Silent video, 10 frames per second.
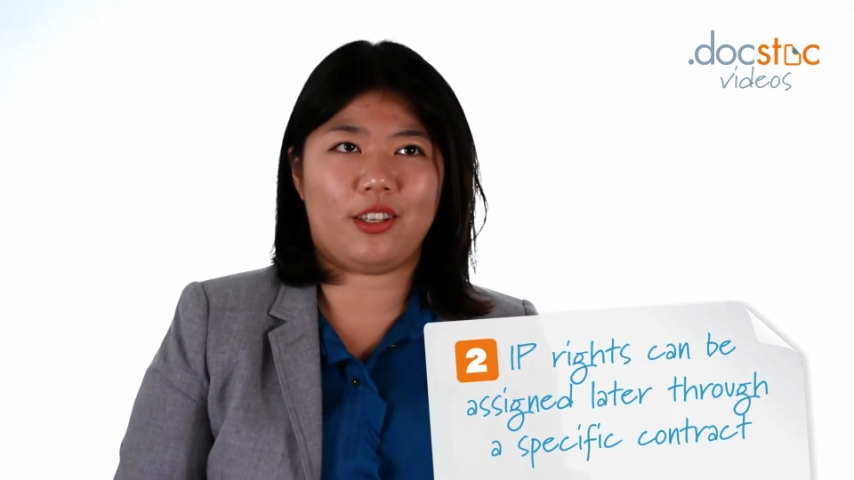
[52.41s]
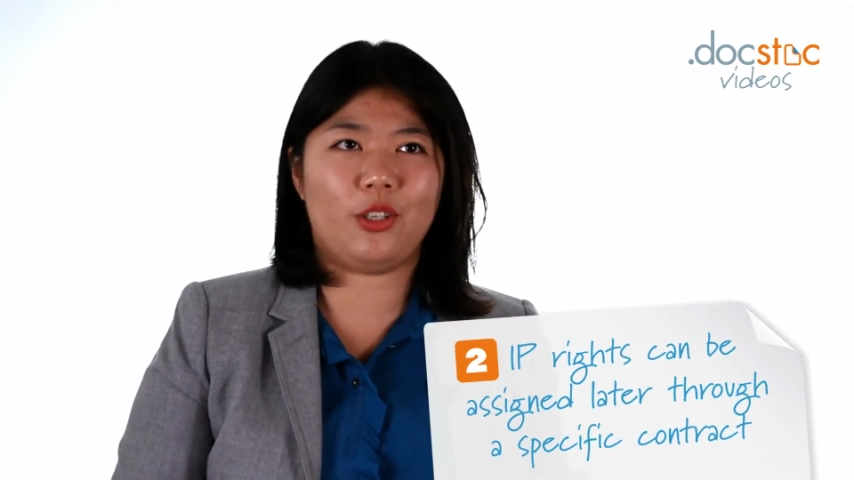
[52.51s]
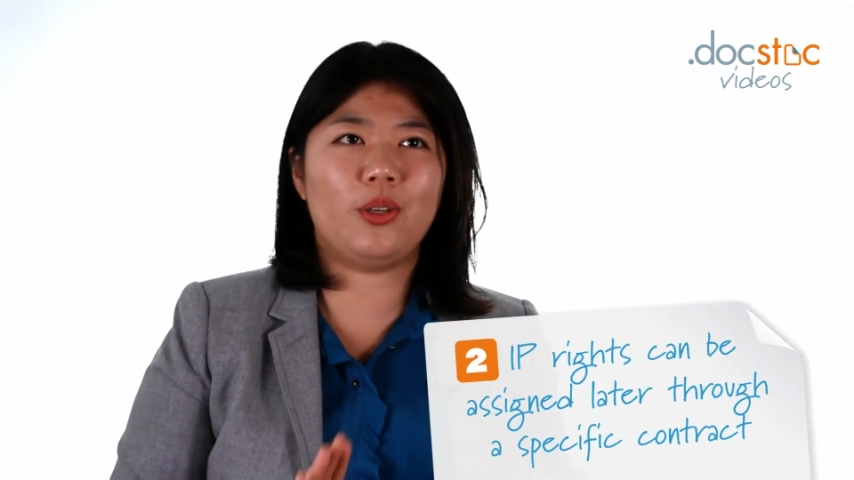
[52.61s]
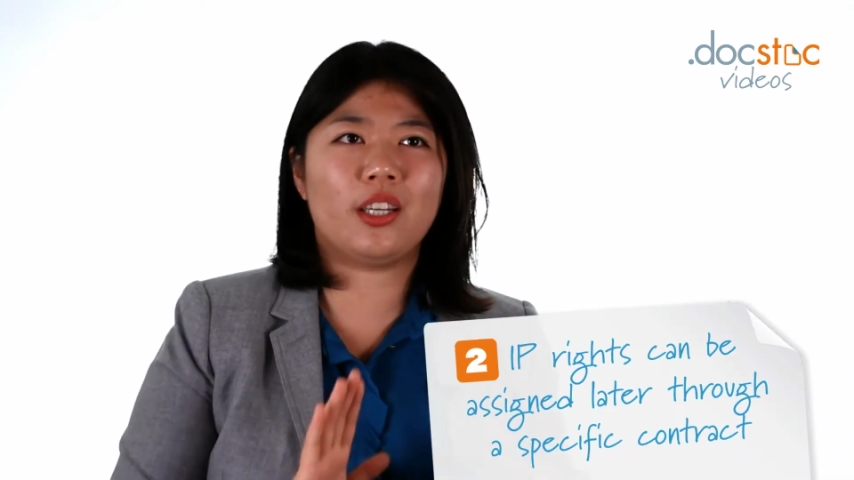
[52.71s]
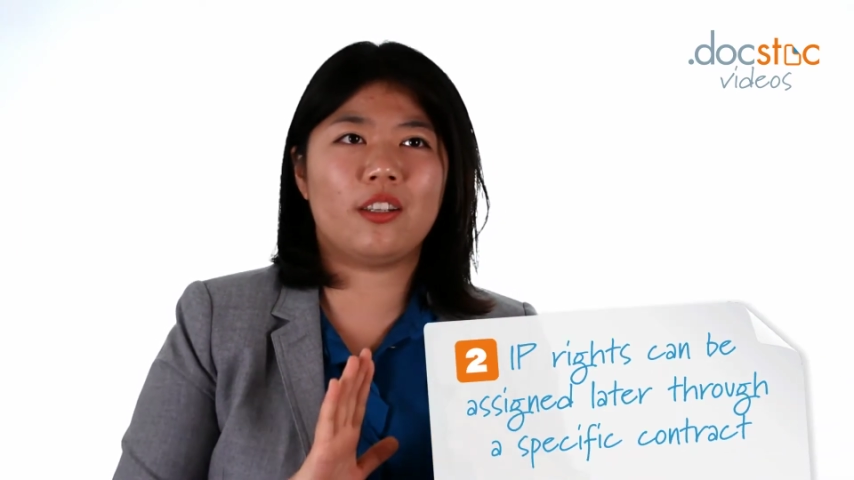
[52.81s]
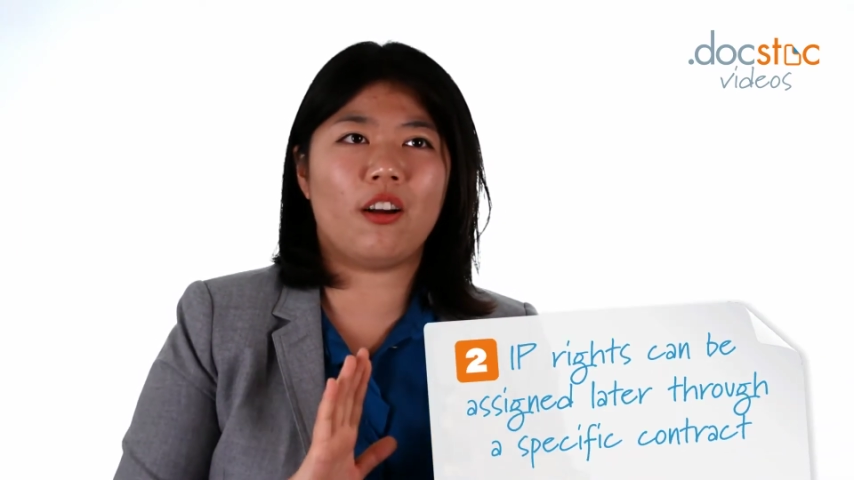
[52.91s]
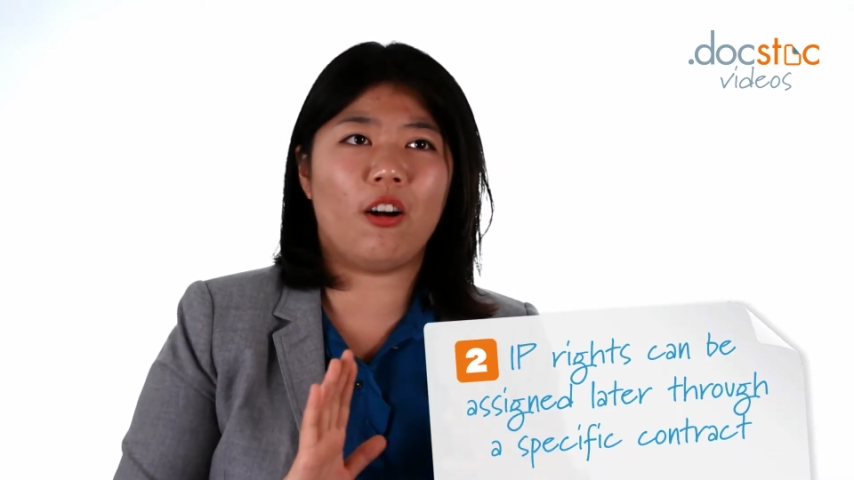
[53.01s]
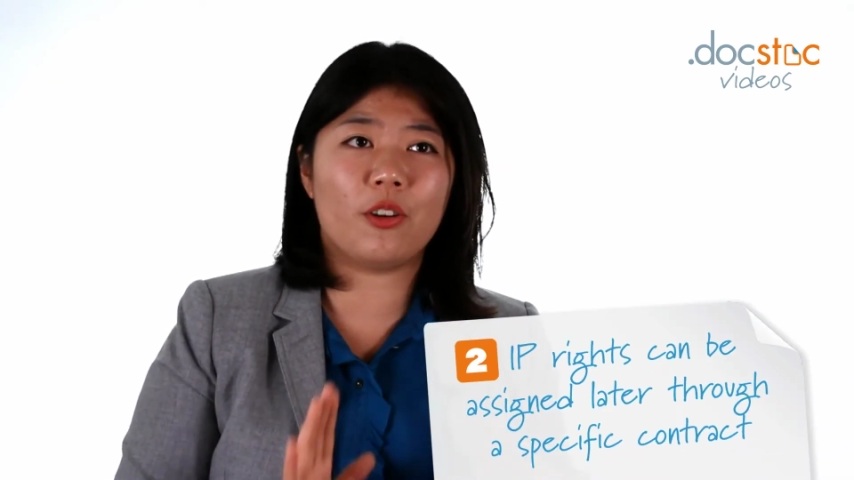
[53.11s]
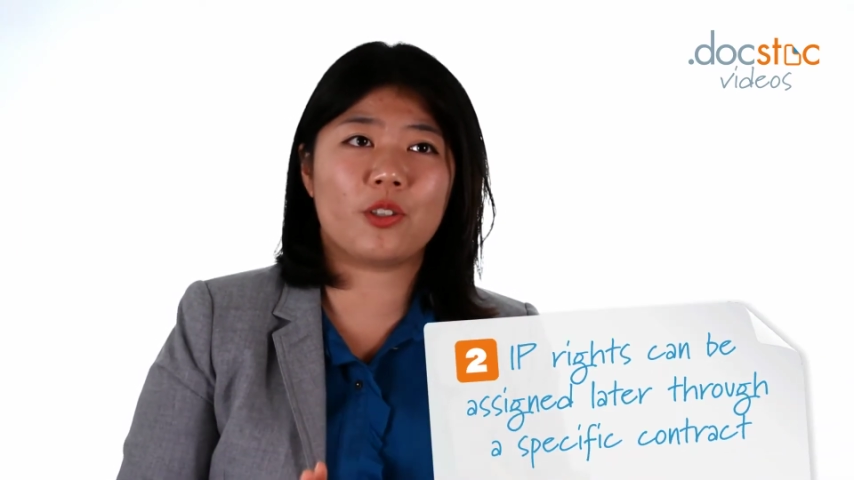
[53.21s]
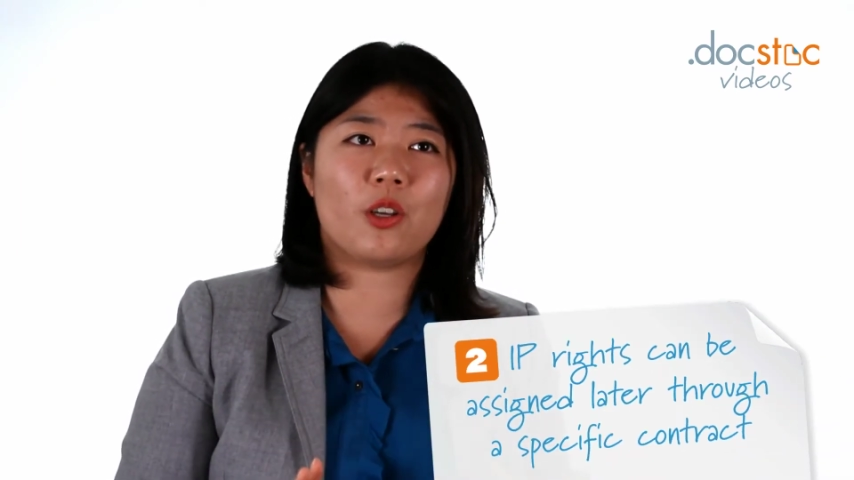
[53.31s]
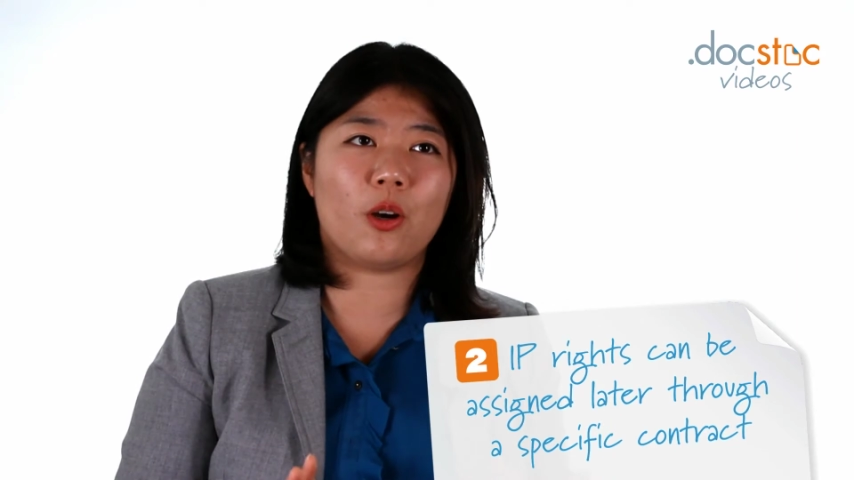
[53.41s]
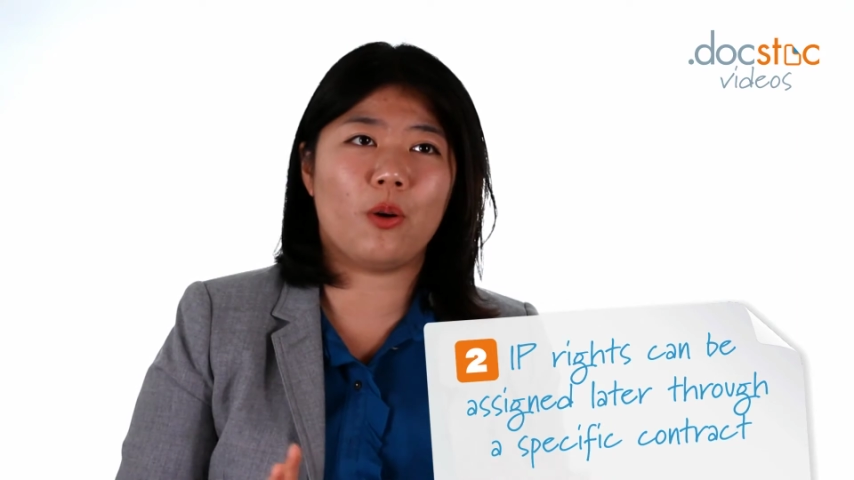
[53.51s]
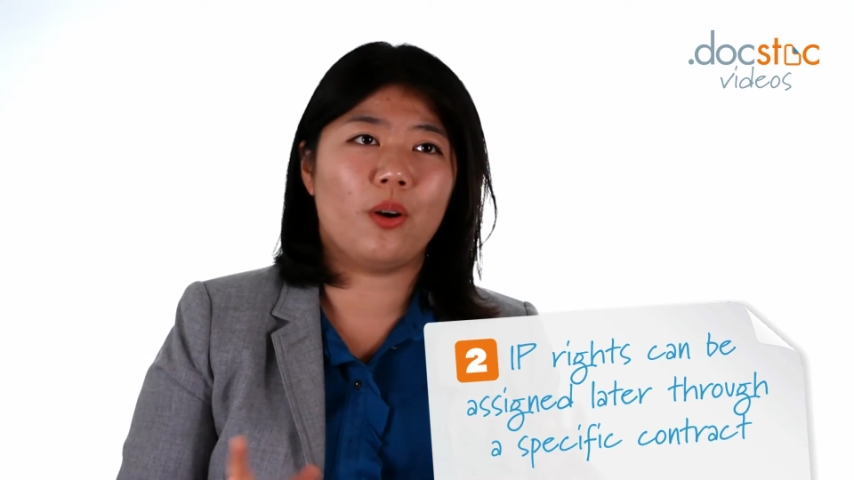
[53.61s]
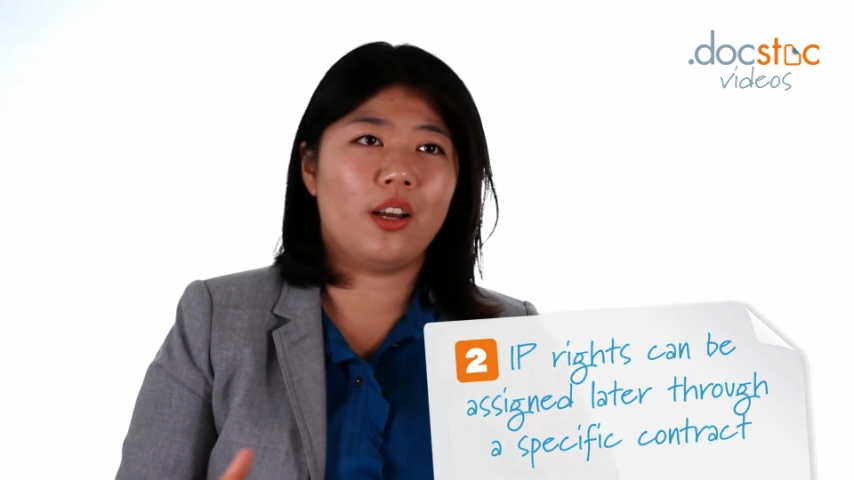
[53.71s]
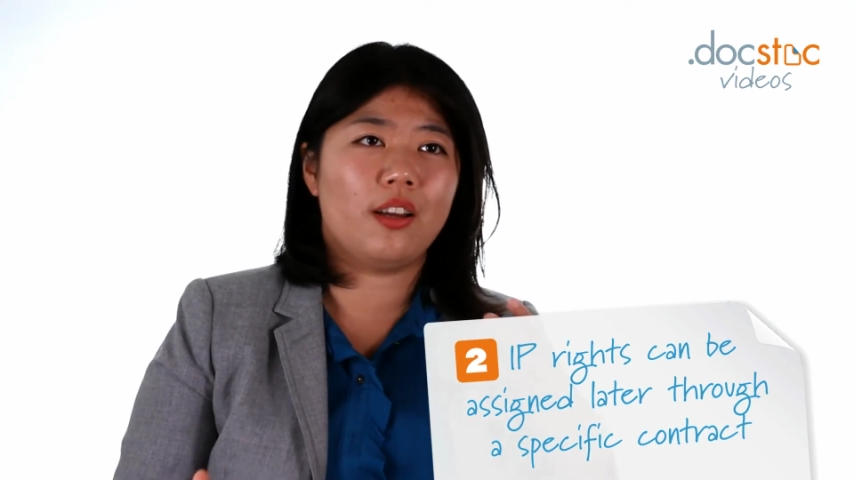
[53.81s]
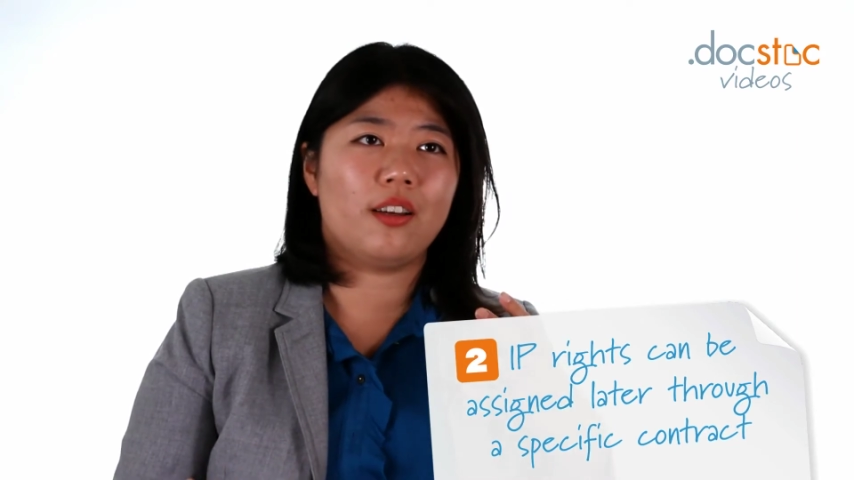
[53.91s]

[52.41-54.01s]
You can also